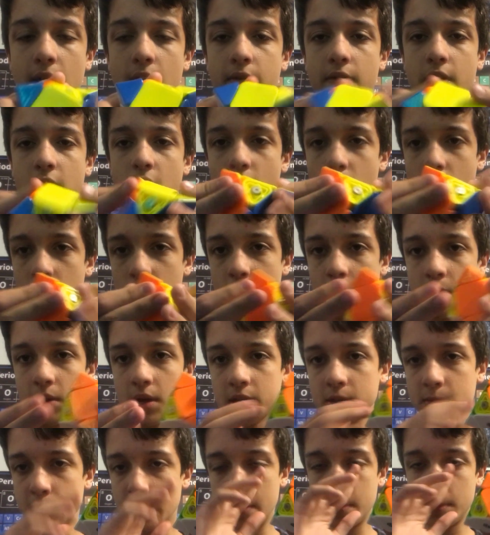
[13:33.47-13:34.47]
I have a normal
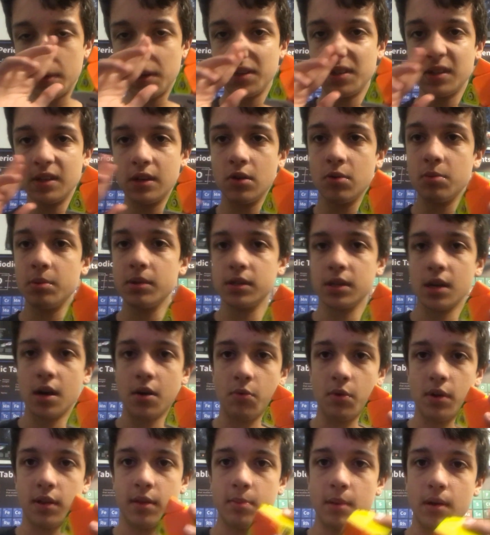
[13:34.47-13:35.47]
XMen Wingies cube. It's
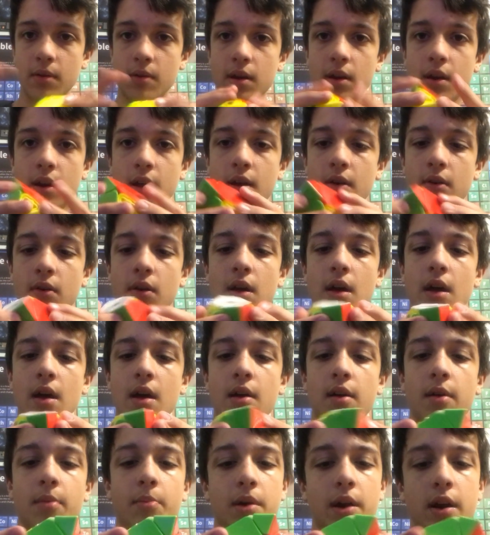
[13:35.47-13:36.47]
not with me right now,
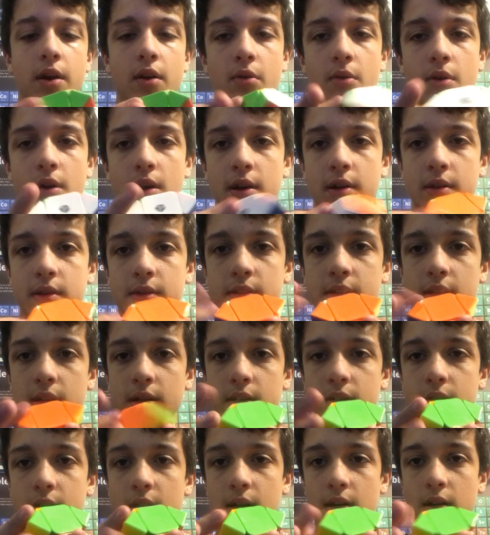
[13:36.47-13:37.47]
but I know where it is, and
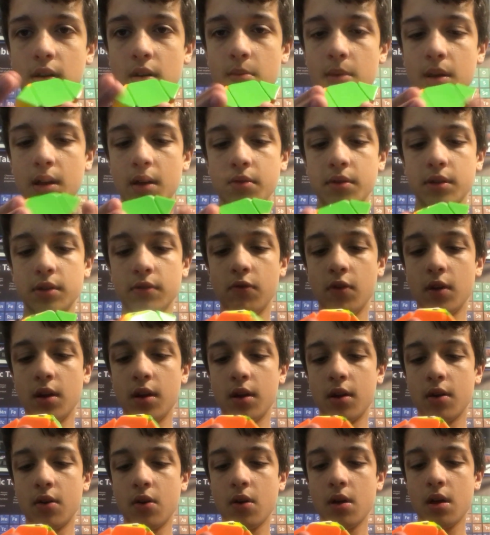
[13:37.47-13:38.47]
it's not going to be in this
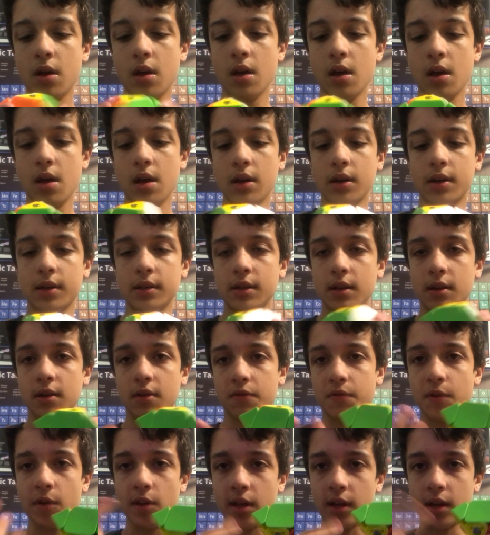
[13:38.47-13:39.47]
video, because I
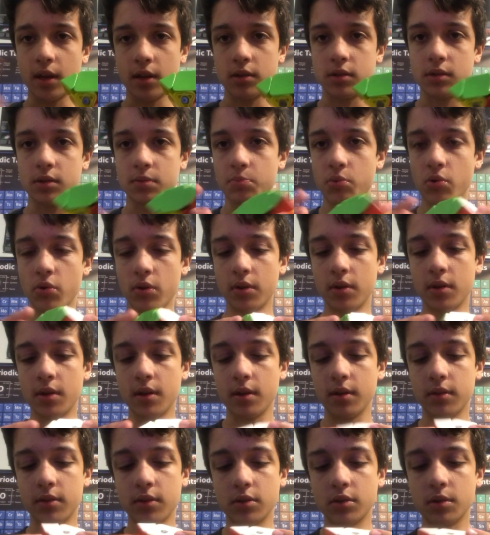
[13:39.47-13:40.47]
didn't feel like
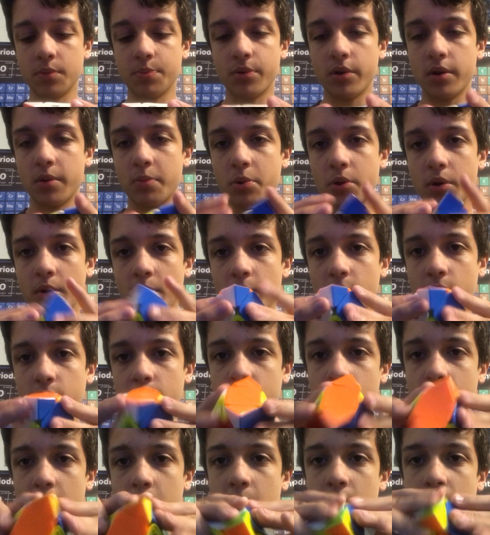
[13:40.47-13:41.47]
there's a point of putting both
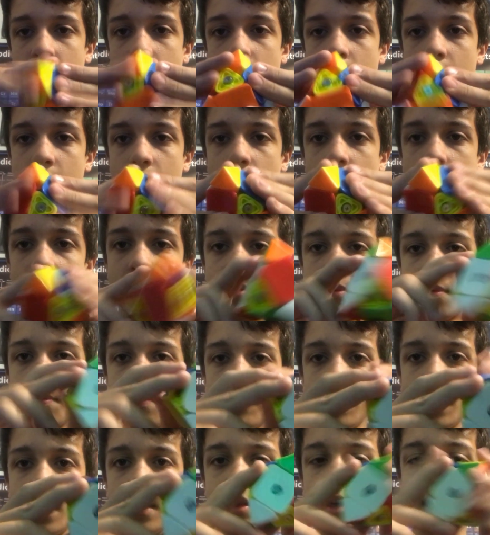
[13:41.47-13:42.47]
of them in. I
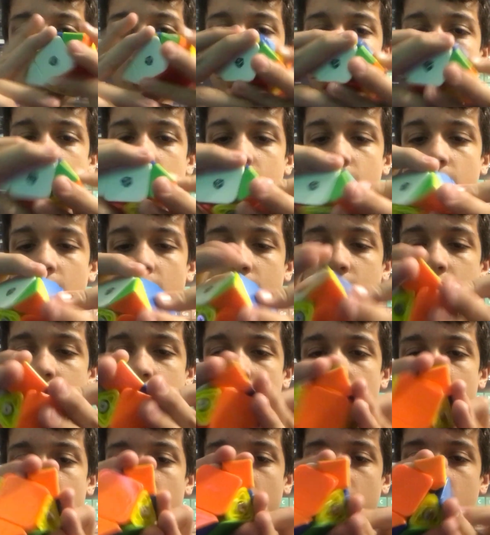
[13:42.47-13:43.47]
mean, the XMen
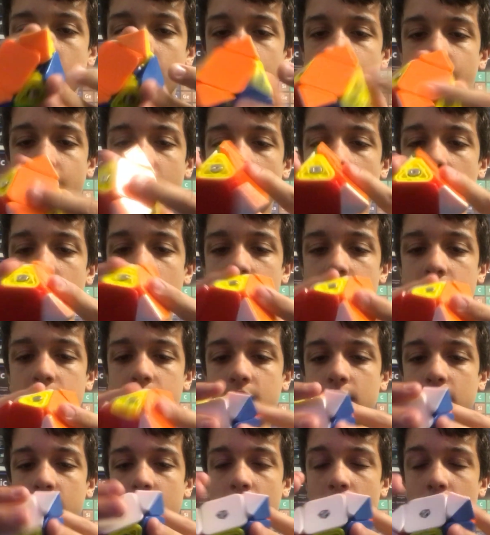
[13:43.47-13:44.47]
Wingies cube,
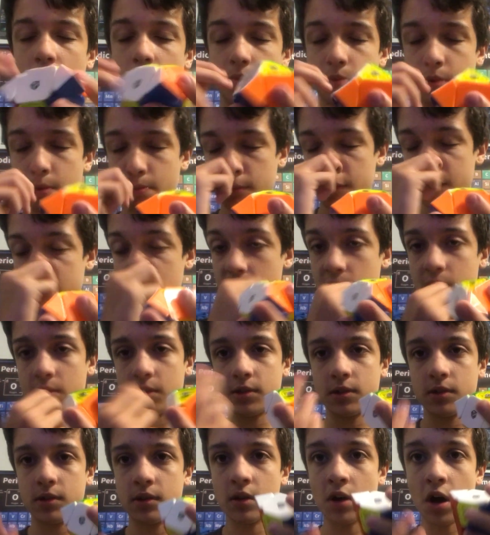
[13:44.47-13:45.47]
obviously, a lot of people know
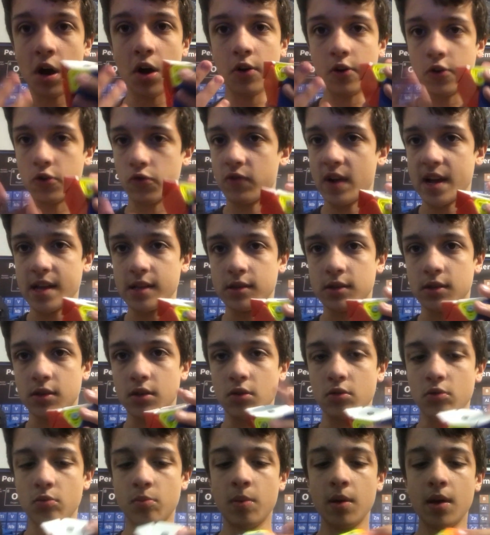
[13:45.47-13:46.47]
it's a great
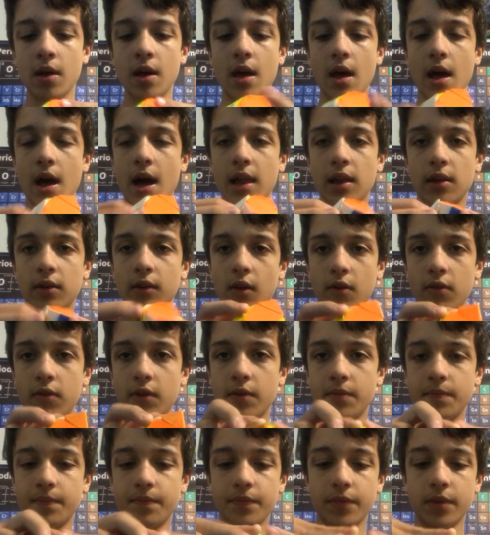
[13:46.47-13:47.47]
cube. I love
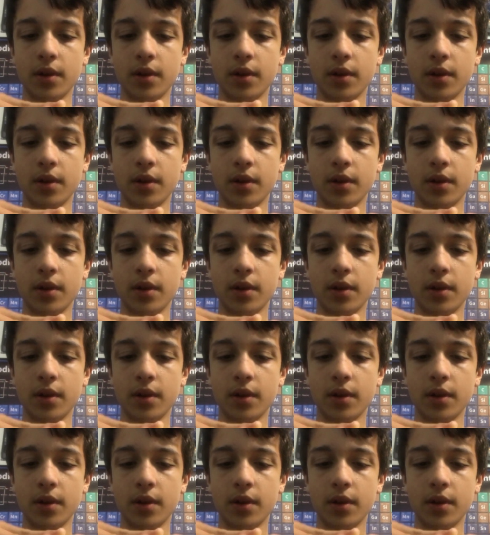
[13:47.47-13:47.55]
it.